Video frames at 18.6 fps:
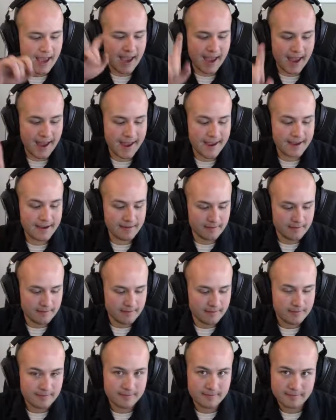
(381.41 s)

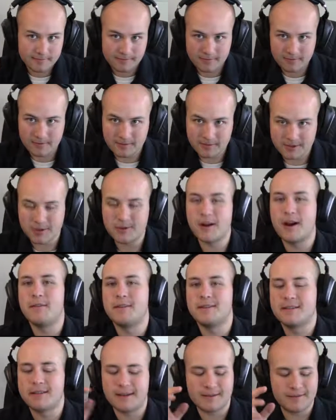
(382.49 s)
So
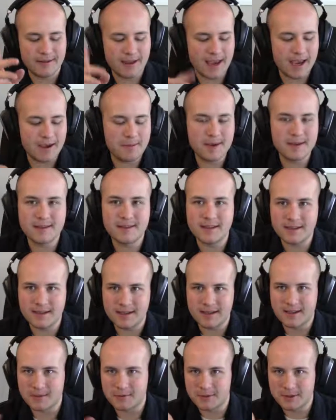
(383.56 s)
obviously, A, B, C,
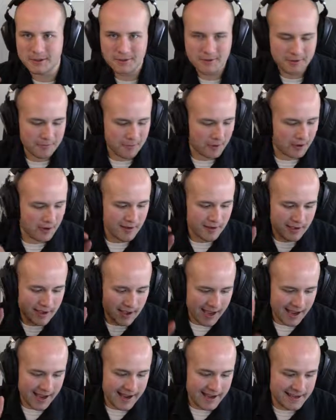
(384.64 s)
D is 1, 2, 3, 4.
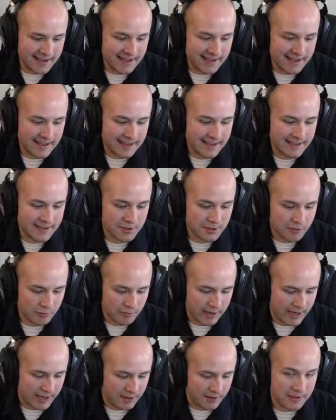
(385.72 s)
A is
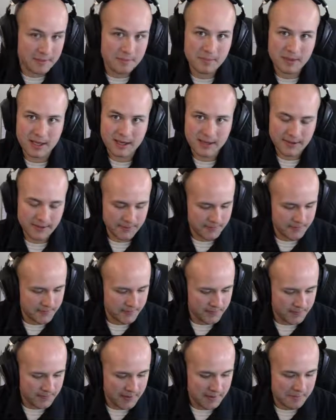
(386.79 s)
greater than B.
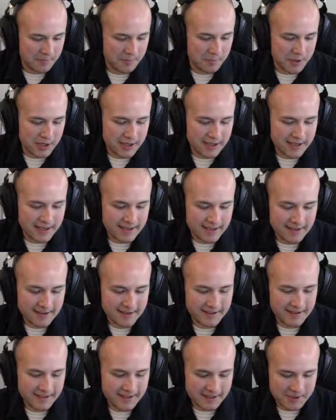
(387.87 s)
B
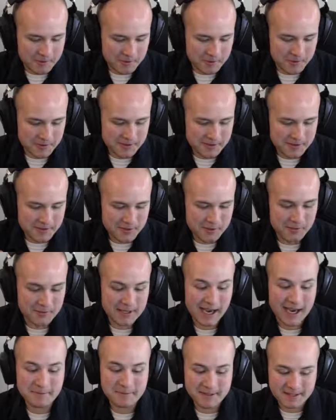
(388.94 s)
equals 2
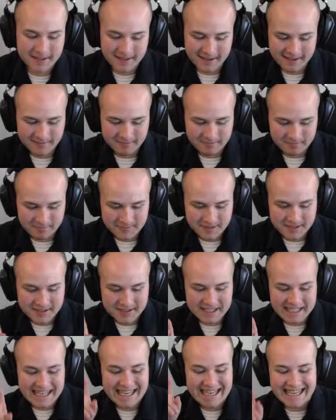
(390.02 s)
times C.
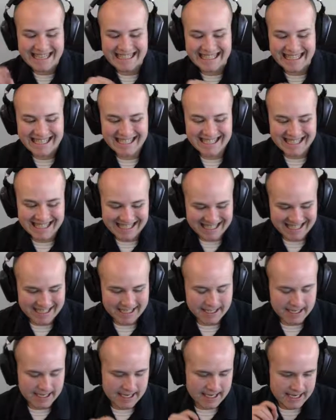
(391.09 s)
C is less than
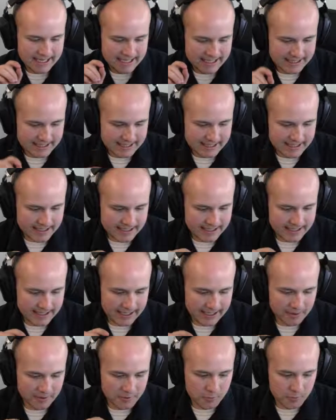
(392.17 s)
D. D
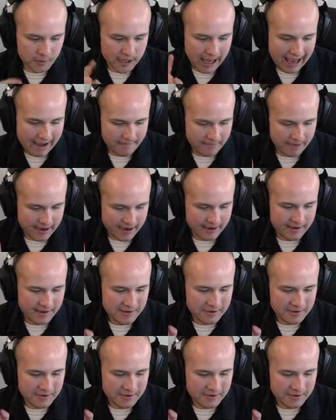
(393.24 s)
equals 1/2 A.